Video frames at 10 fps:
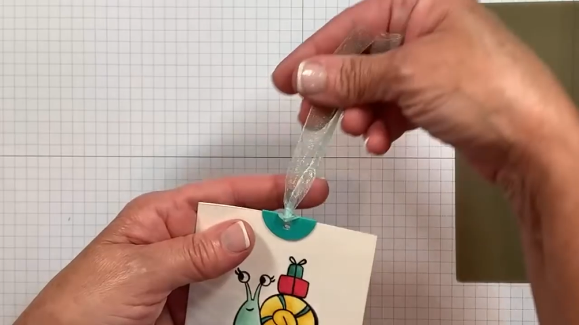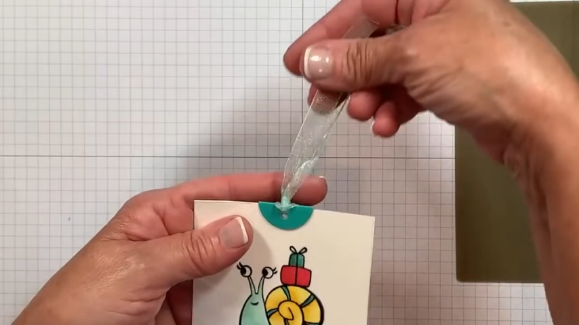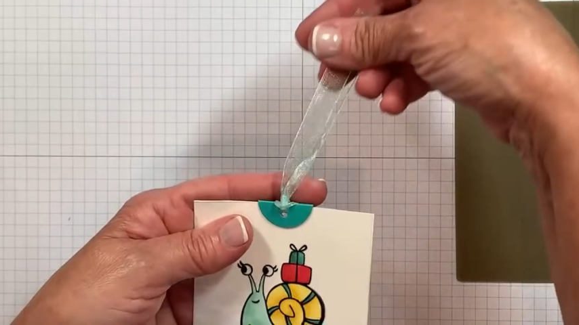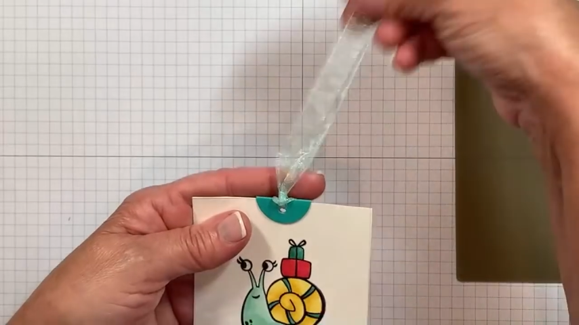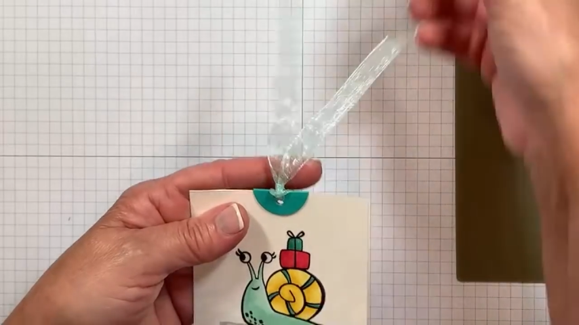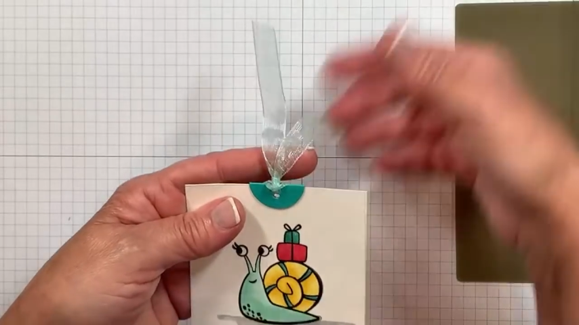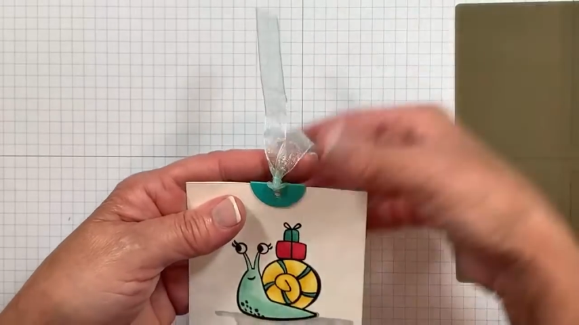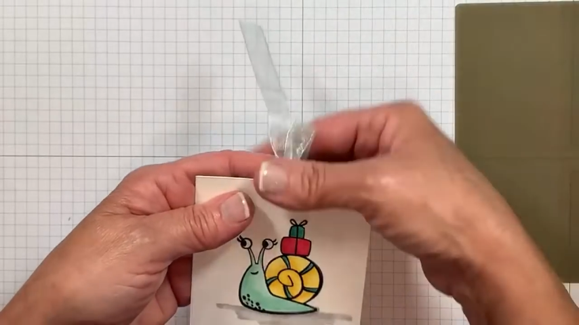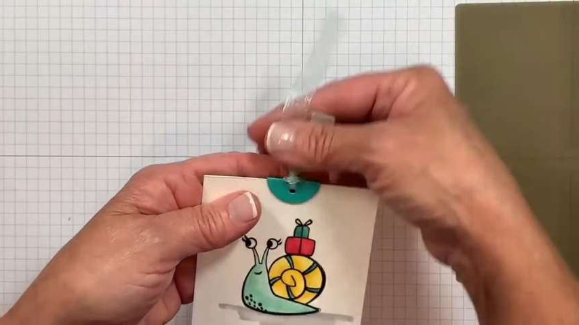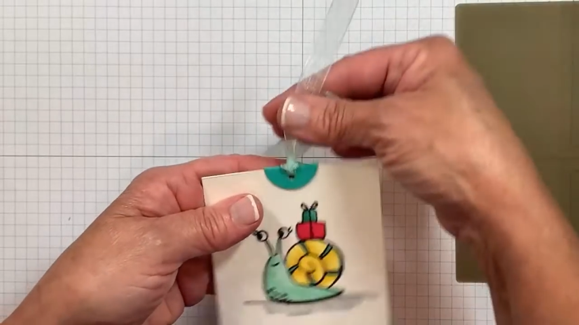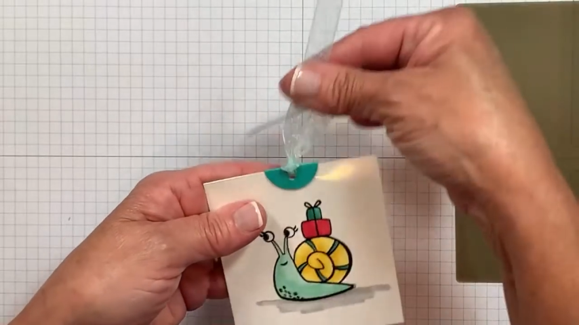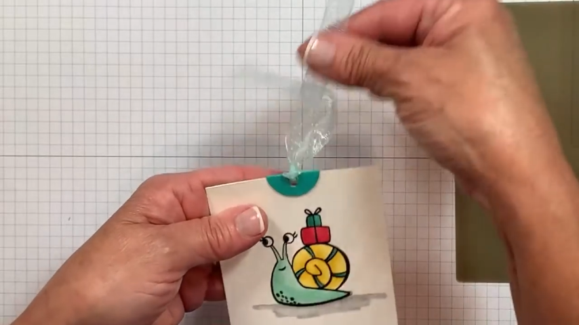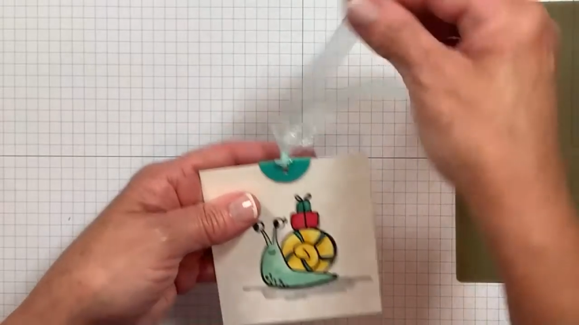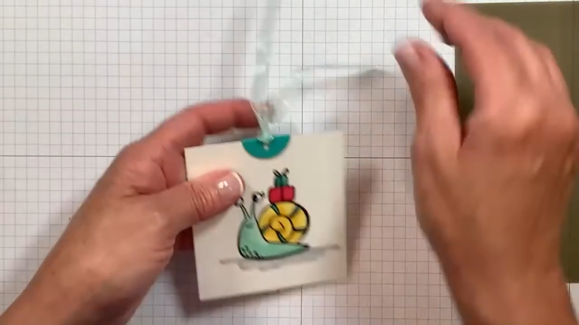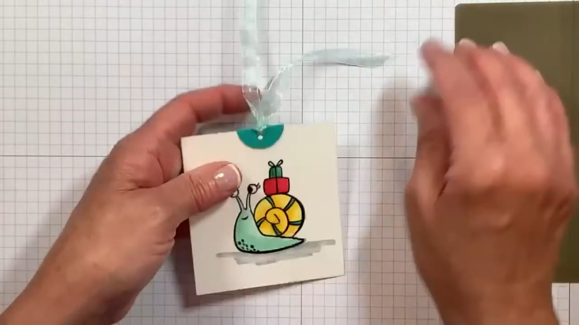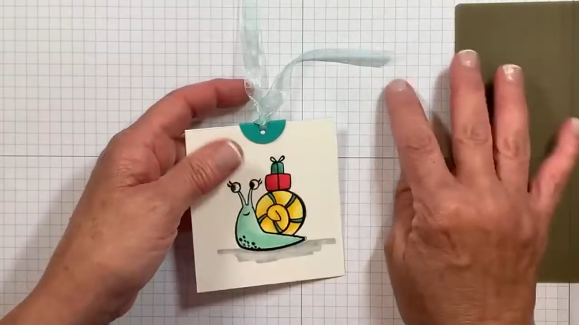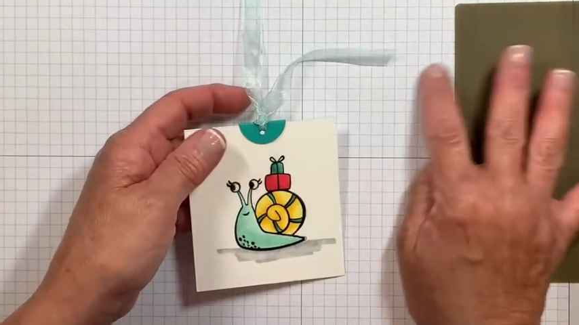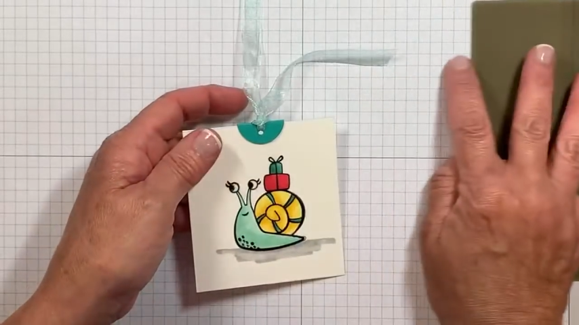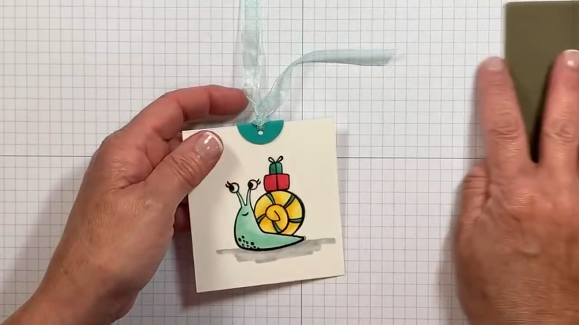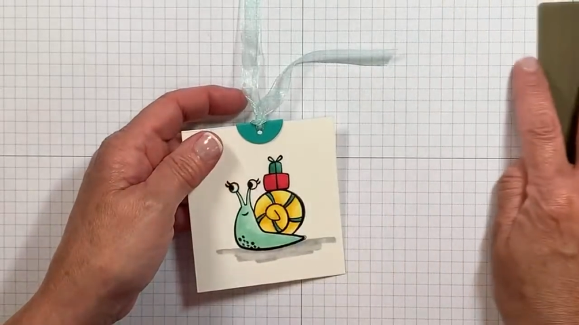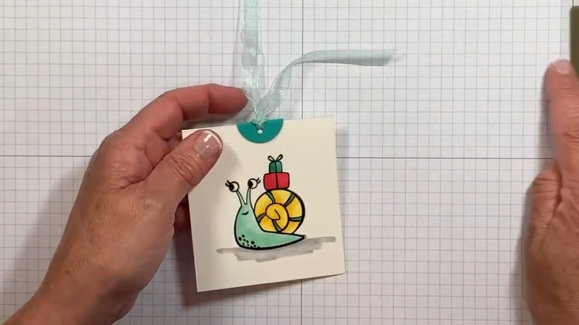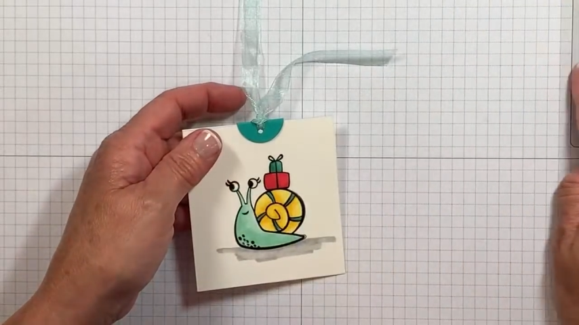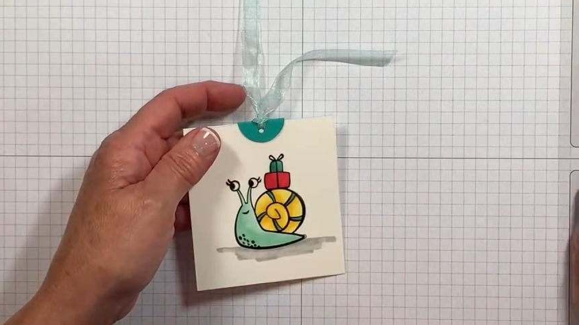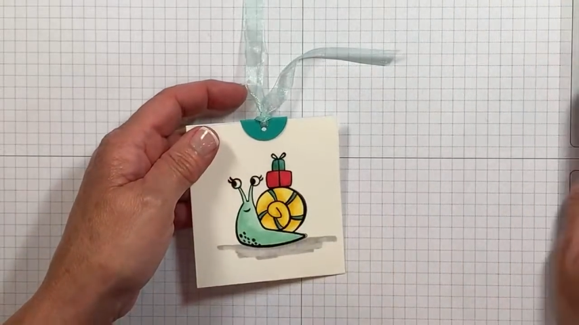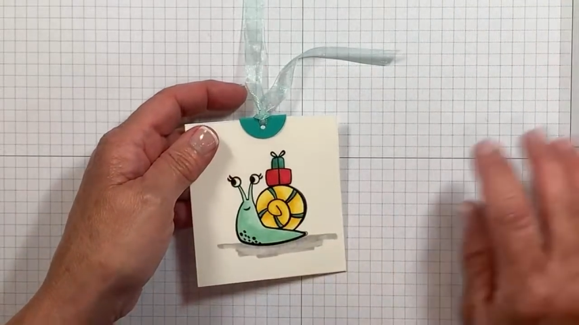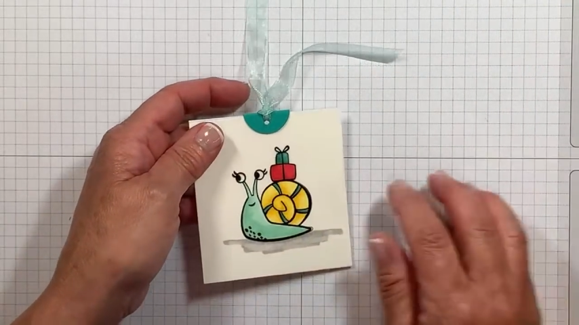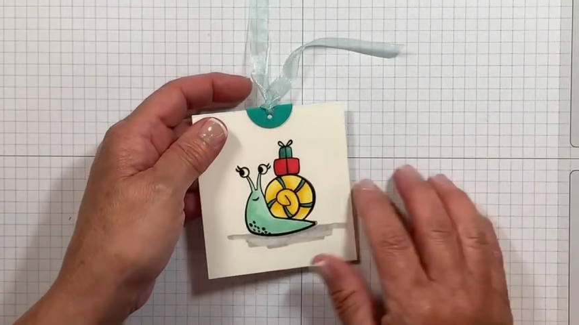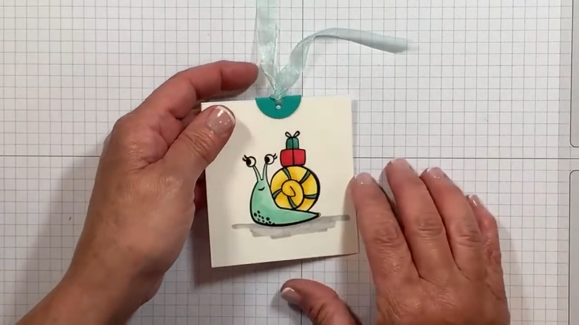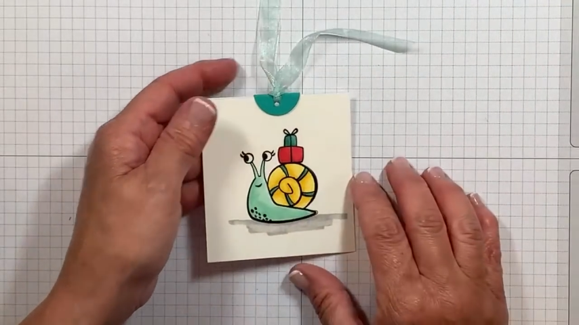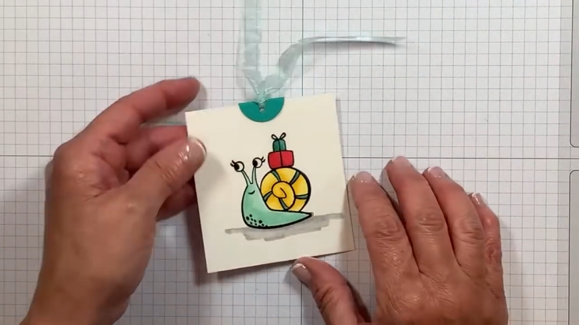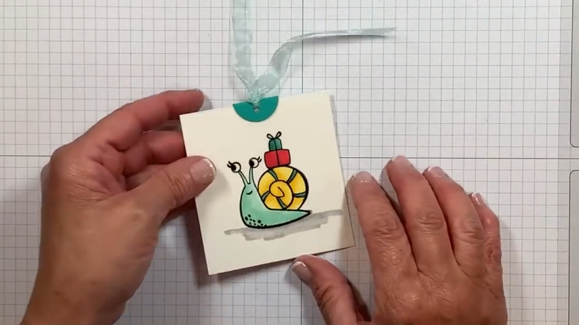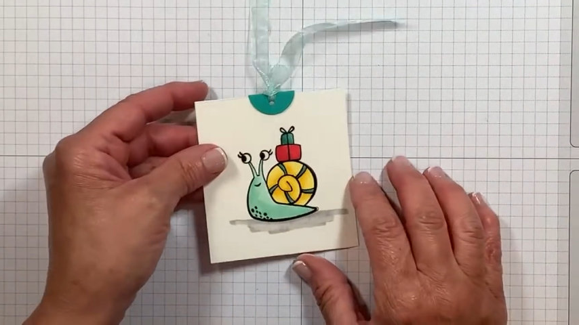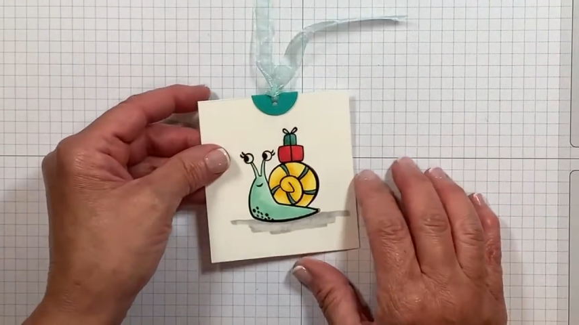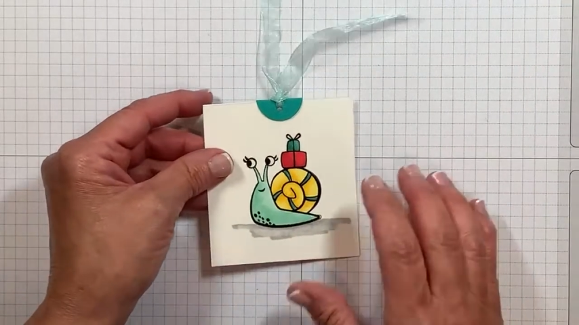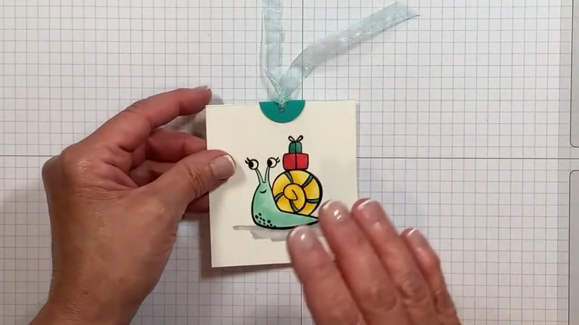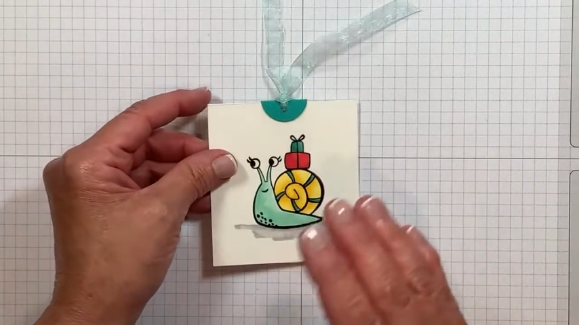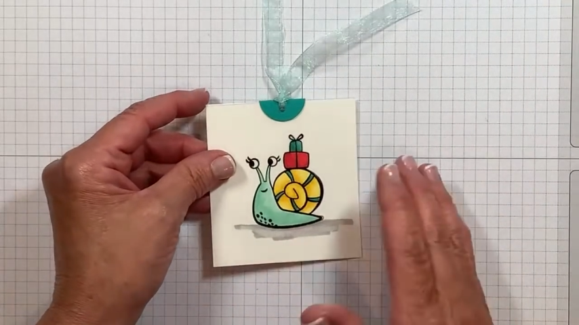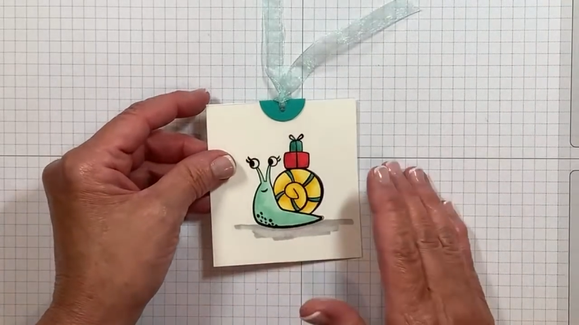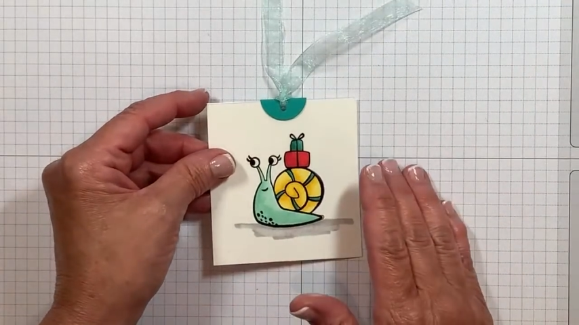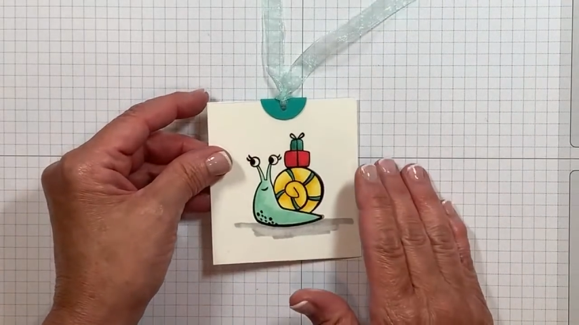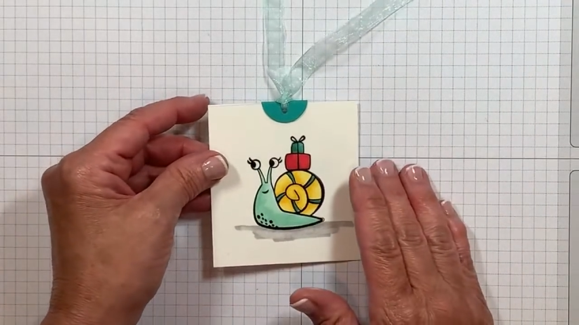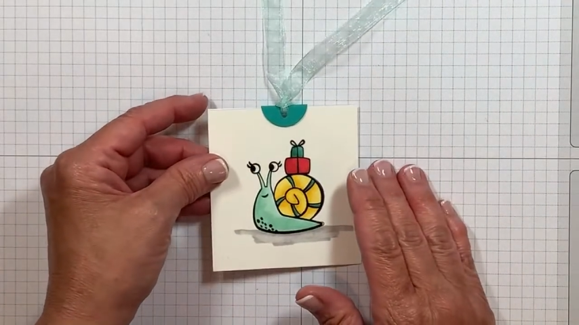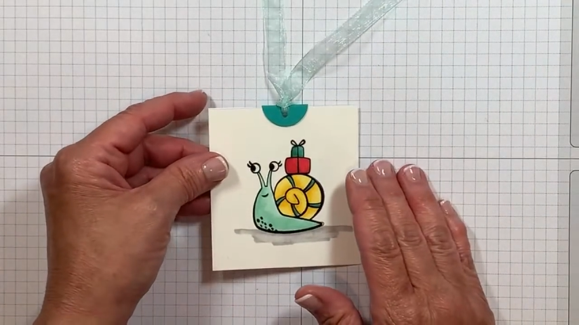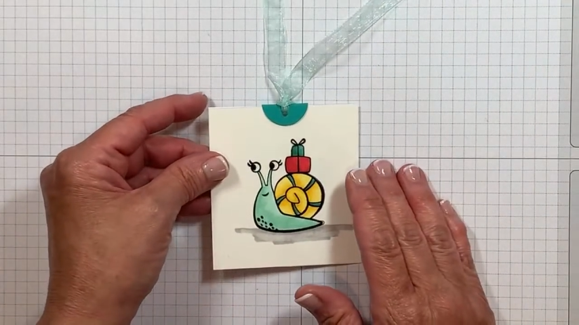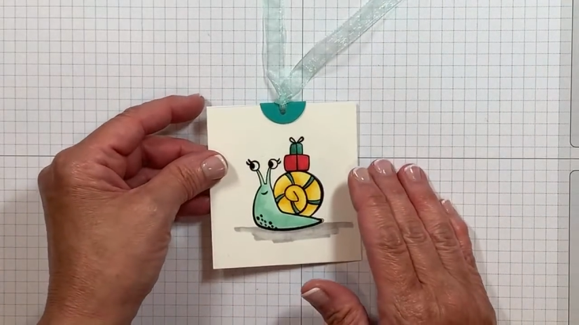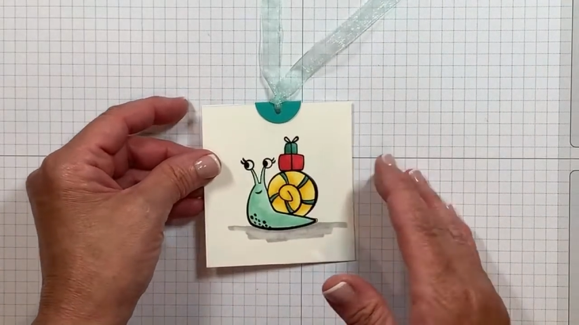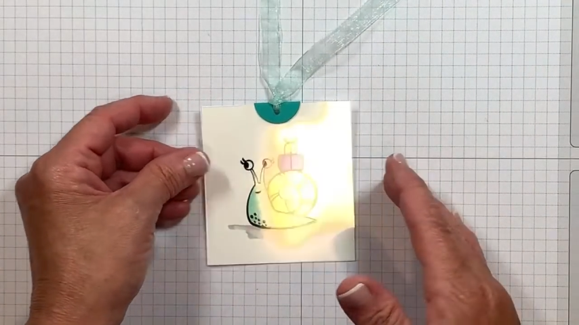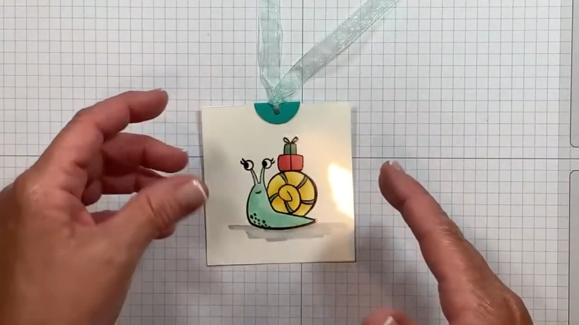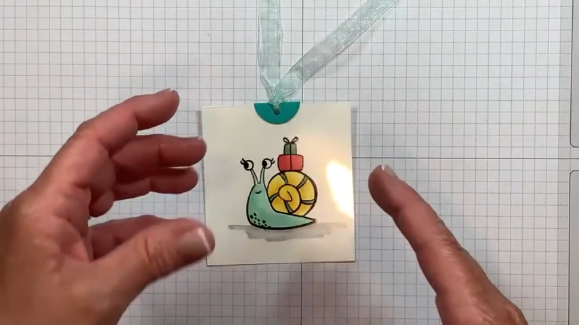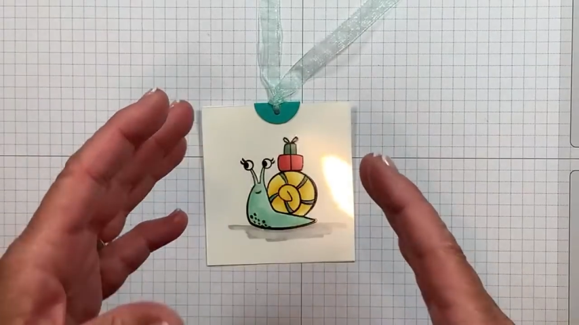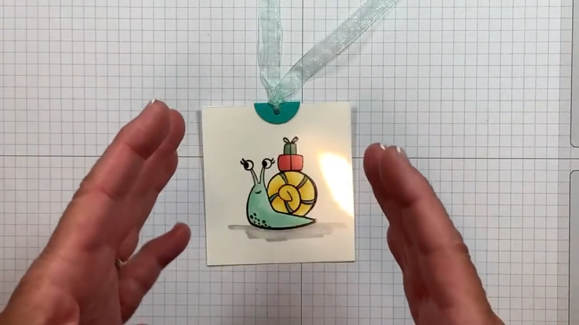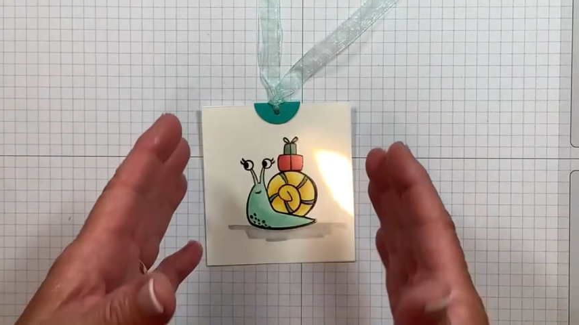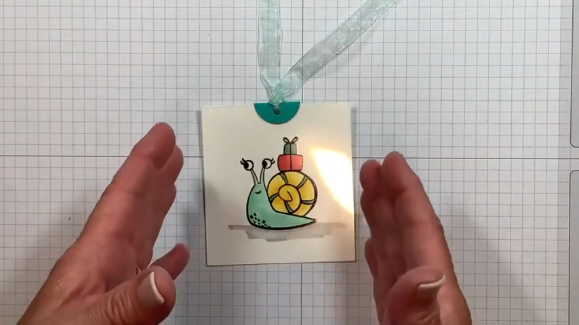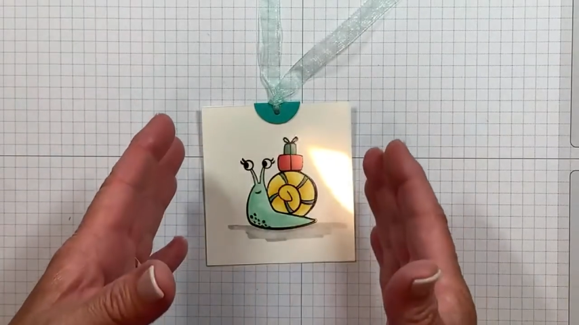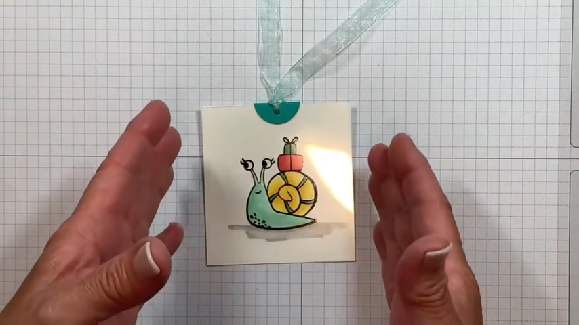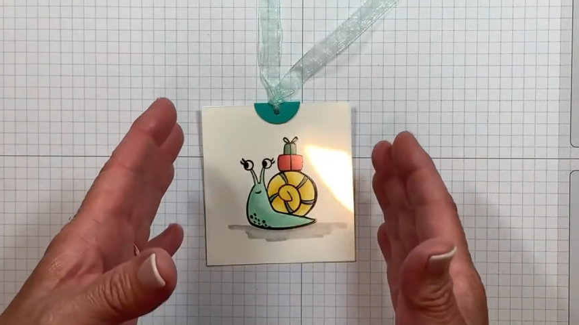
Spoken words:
No face is visible, so there are no lips to read.